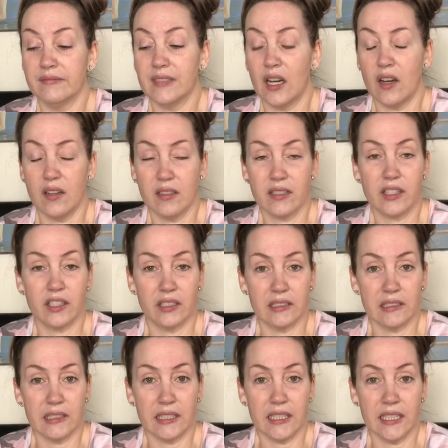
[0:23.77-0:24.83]
all
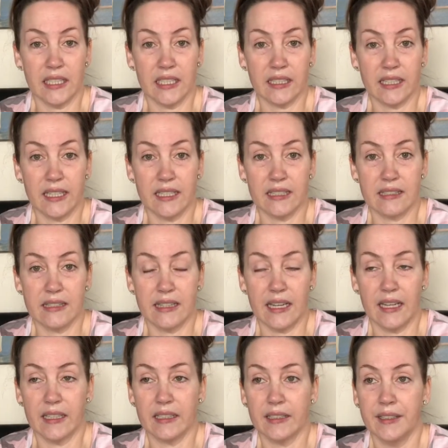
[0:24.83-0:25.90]
certainty is
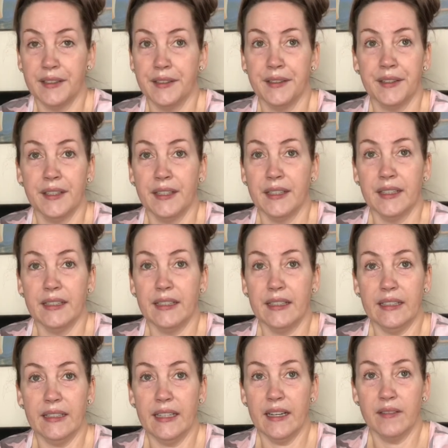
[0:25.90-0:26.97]
that
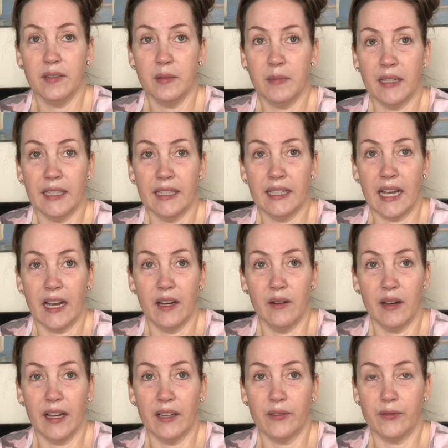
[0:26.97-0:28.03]
never mind
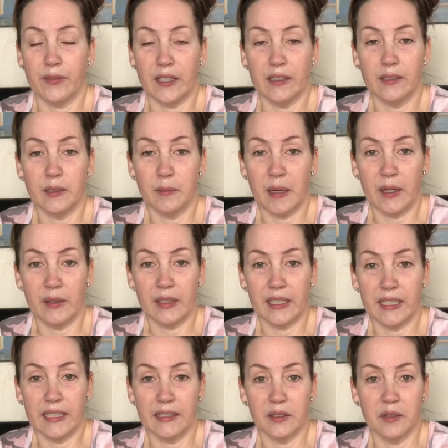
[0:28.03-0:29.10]
how I feel about
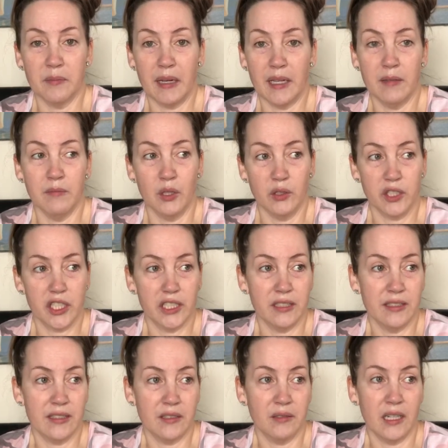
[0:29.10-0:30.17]
it or my
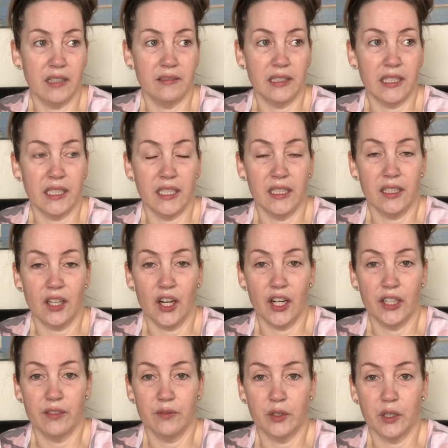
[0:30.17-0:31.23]
emotions around eating
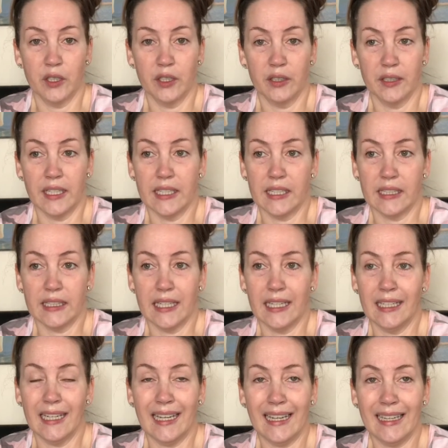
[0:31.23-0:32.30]
carnivore or
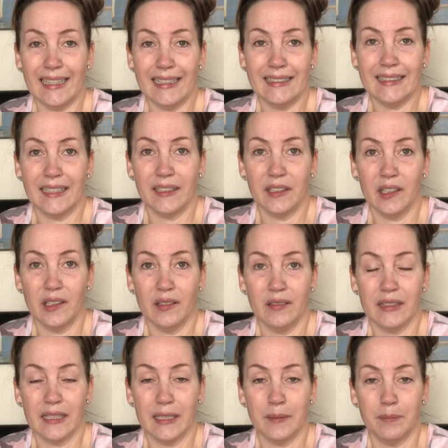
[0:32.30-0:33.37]
anything, I can tell you
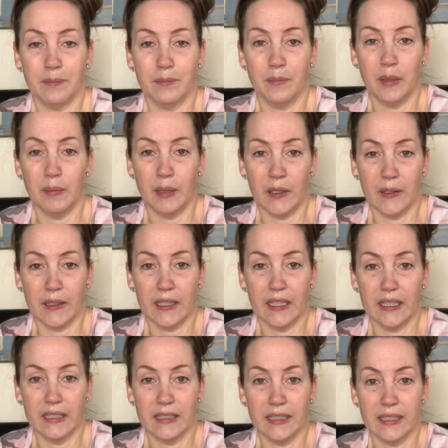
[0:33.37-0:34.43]
that my
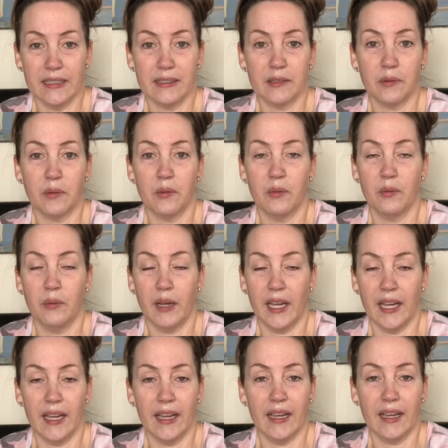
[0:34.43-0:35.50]
body is
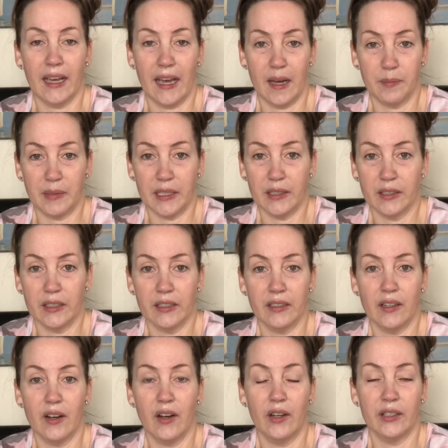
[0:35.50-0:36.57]
way happier
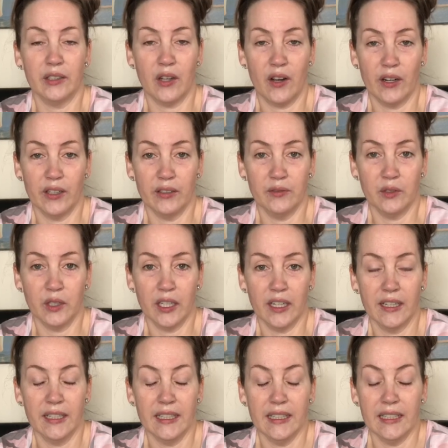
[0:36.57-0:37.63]
on carnivore.
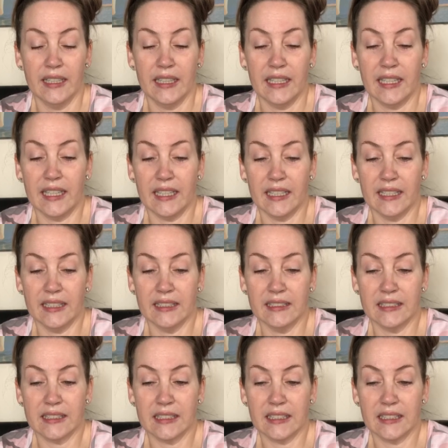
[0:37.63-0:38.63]
And